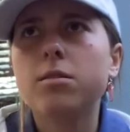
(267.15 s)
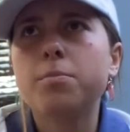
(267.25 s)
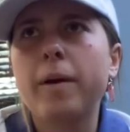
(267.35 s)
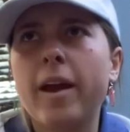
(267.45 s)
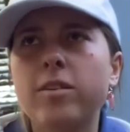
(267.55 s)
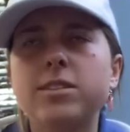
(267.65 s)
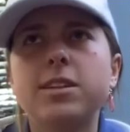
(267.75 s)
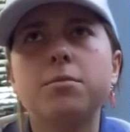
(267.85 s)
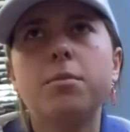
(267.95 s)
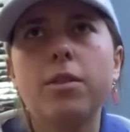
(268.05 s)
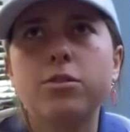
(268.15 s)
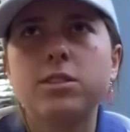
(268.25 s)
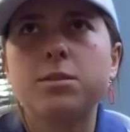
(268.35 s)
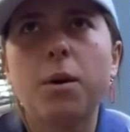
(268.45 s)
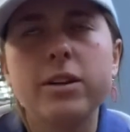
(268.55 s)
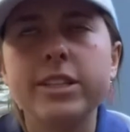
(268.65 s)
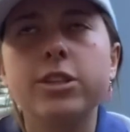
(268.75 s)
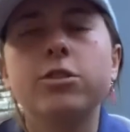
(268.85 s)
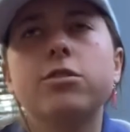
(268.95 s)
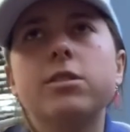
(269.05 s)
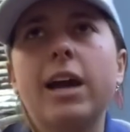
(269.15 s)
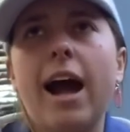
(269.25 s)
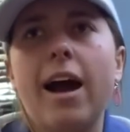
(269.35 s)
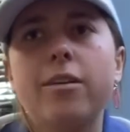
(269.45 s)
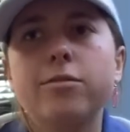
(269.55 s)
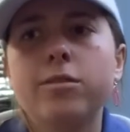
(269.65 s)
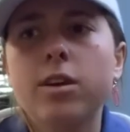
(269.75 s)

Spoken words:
parents and mothers in particularly have